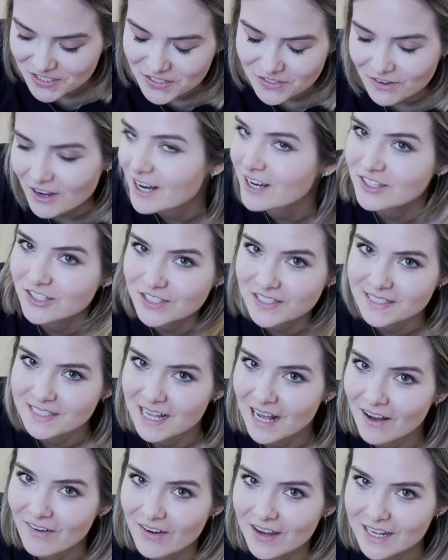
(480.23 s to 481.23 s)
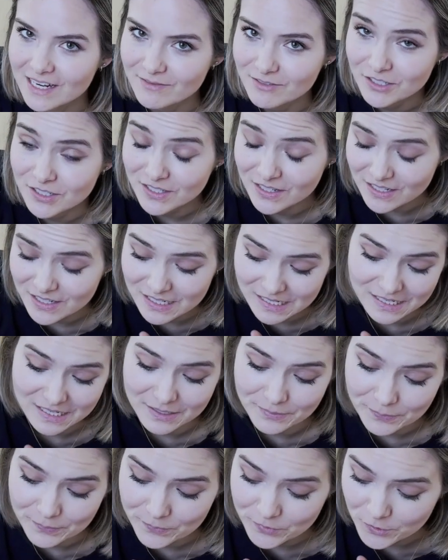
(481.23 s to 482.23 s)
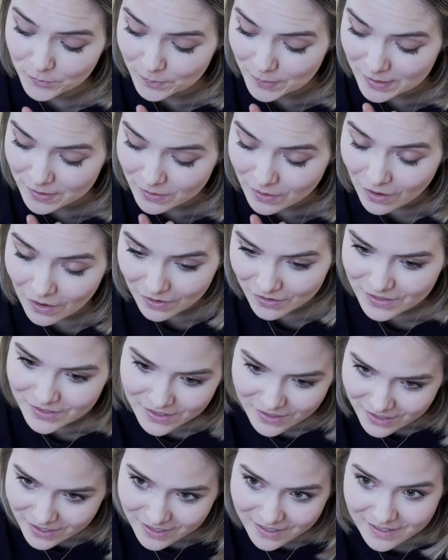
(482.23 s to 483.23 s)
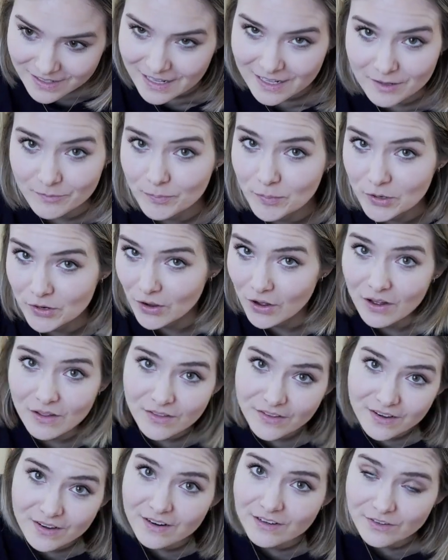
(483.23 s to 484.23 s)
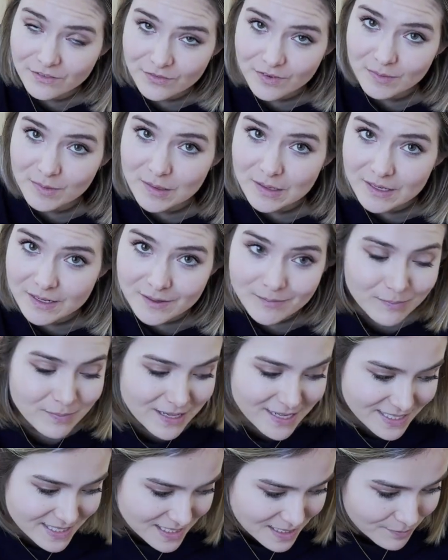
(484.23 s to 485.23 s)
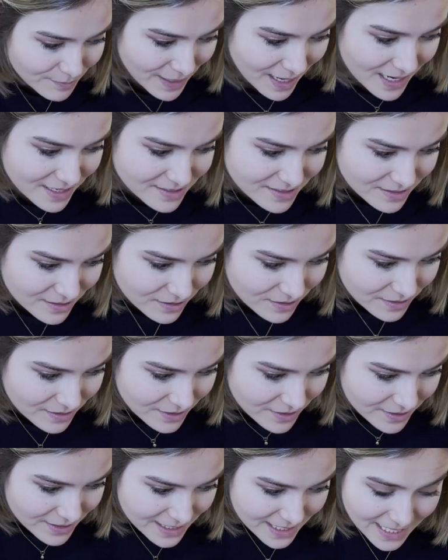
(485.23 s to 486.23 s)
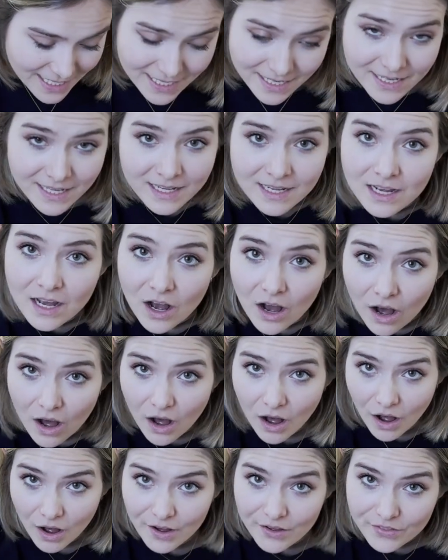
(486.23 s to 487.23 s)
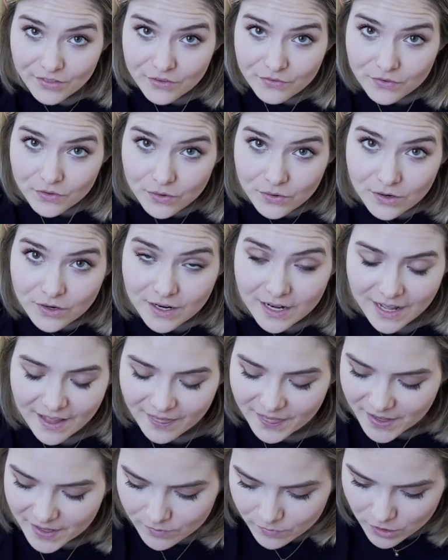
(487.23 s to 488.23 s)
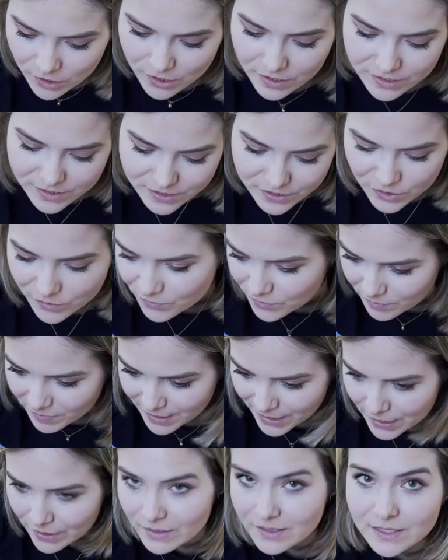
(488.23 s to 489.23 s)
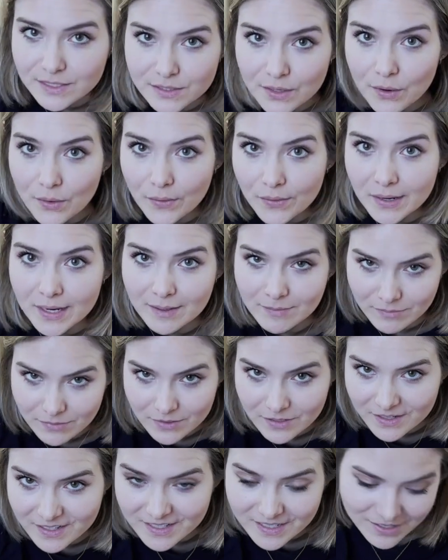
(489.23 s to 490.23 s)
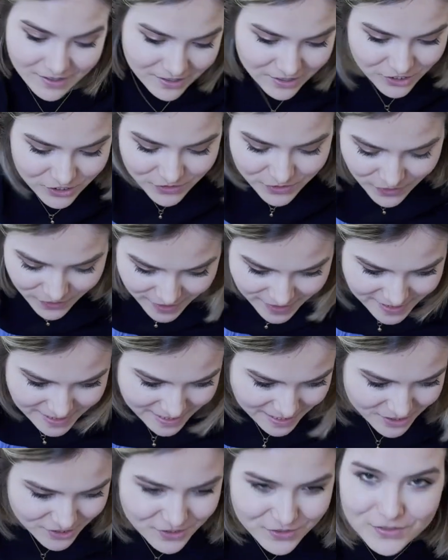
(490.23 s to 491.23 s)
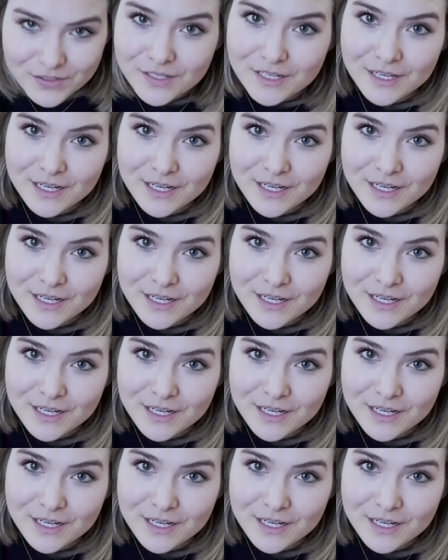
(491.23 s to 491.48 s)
strategies now, and I'm just gonna spill all the yarn, like put all the yarn from the plastic bags they're currently in on the floor, and then we're gonna start from there. So I'm gonna show you this section.